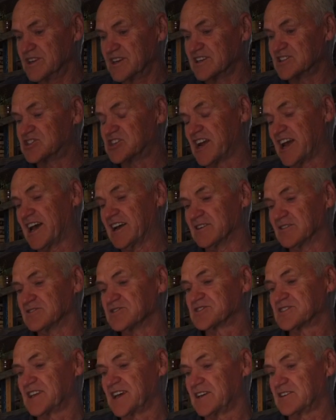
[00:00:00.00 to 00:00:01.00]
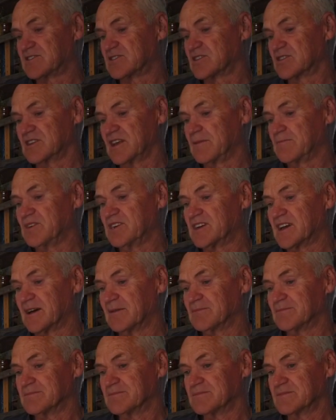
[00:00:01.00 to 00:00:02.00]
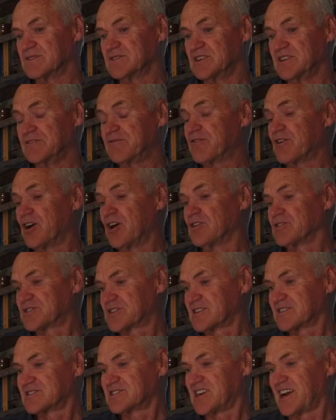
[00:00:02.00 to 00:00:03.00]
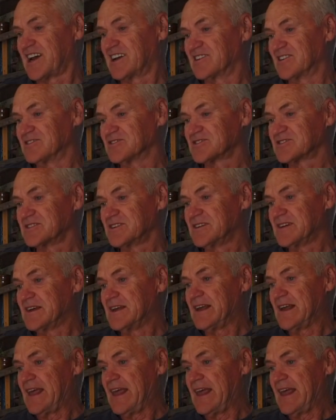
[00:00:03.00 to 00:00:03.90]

dig channels that become default channels.